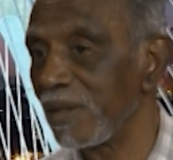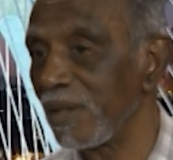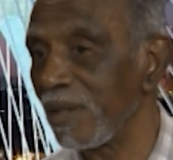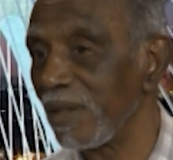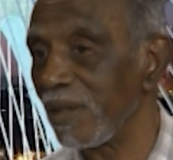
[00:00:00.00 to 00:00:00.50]

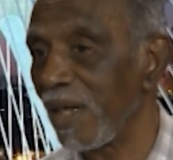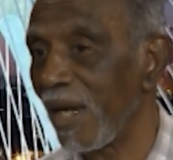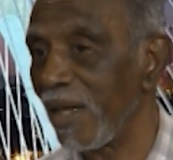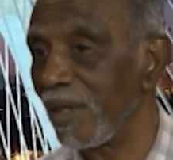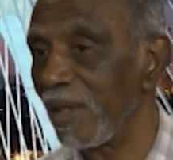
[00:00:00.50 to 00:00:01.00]

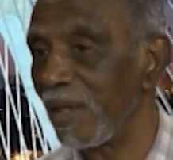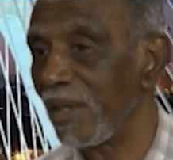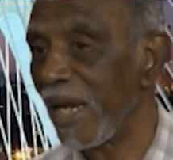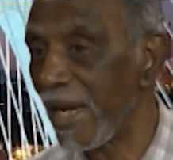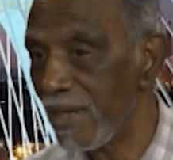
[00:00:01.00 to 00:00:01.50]

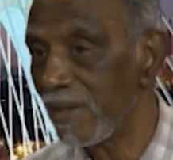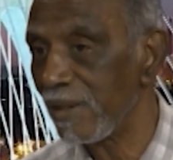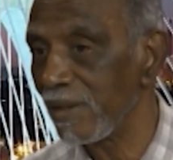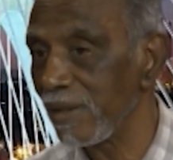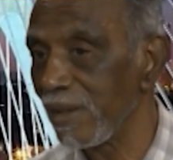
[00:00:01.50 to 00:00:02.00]

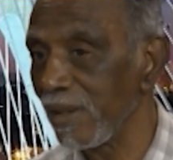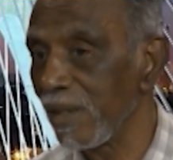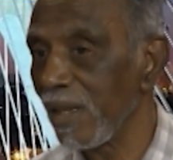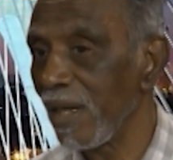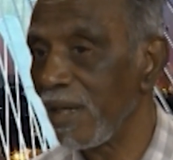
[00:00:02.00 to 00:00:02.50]
1988,
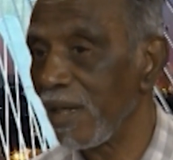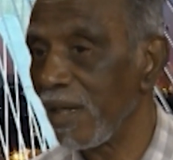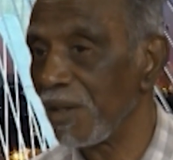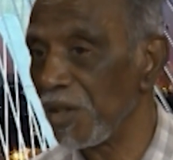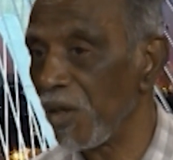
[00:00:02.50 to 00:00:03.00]

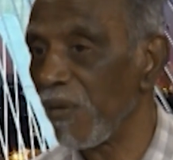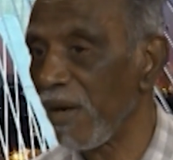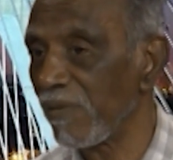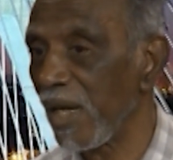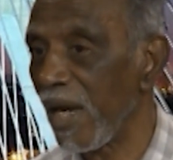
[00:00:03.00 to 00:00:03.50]
a
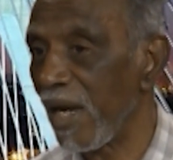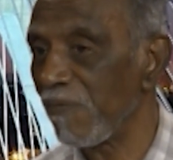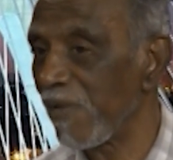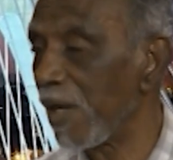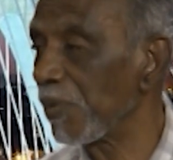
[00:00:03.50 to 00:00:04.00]
year after
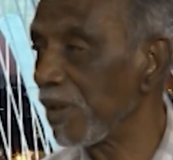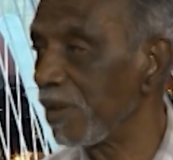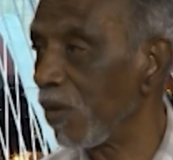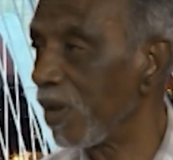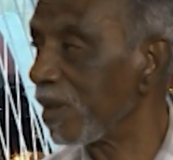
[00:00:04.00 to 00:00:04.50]
I
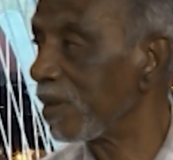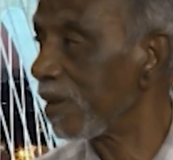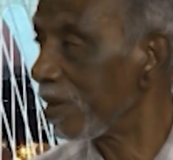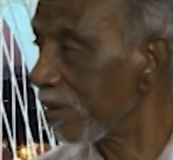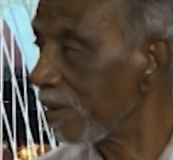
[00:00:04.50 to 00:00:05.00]
founded the
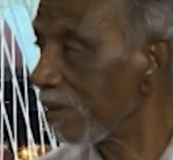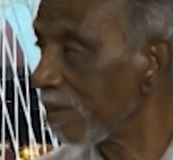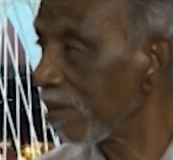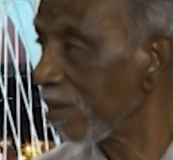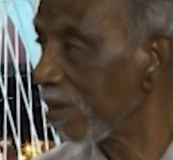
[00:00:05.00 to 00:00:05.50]

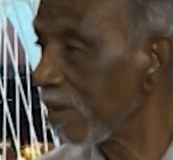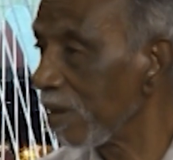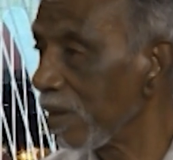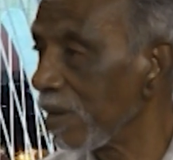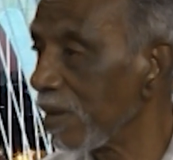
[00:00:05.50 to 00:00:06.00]
organization. Okay.
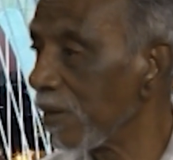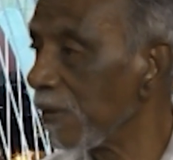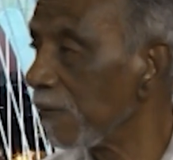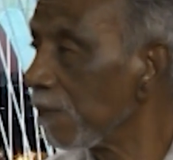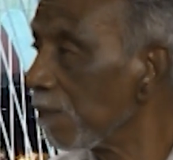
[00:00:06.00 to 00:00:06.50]
The
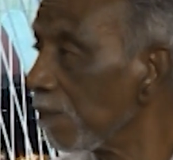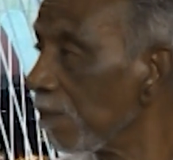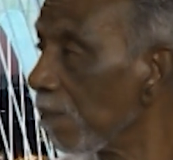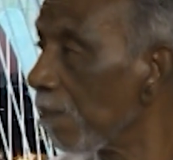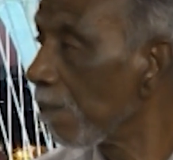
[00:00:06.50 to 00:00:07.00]

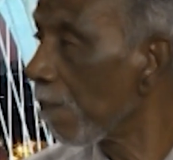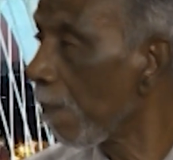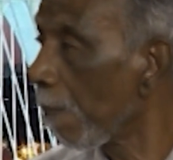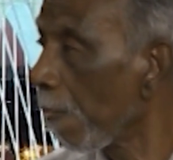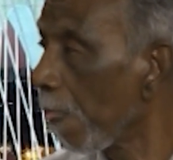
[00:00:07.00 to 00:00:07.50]
location this
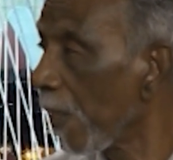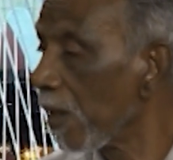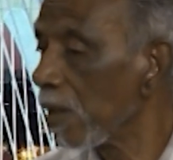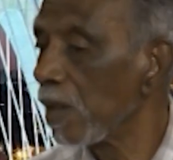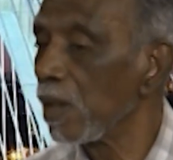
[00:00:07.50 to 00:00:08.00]
year, where
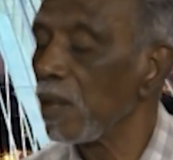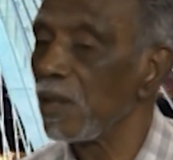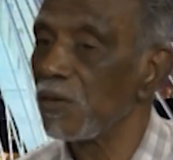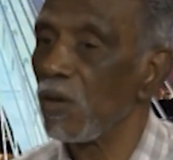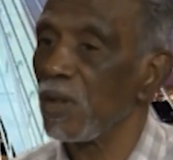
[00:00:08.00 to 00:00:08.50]
is it going to be?